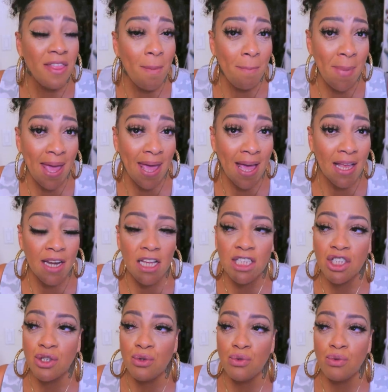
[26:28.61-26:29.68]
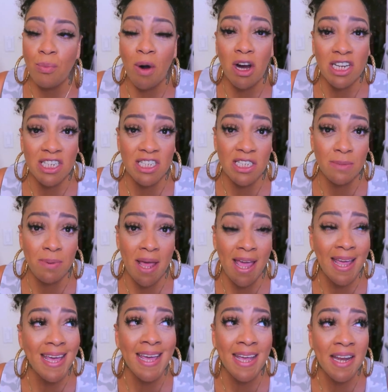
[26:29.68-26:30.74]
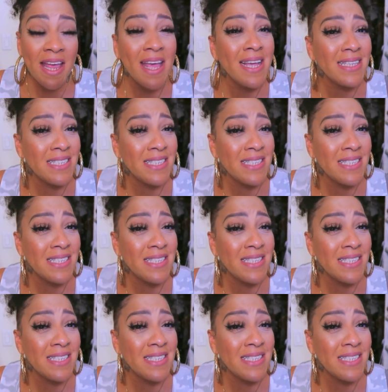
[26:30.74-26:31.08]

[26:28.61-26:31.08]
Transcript: the man to participate in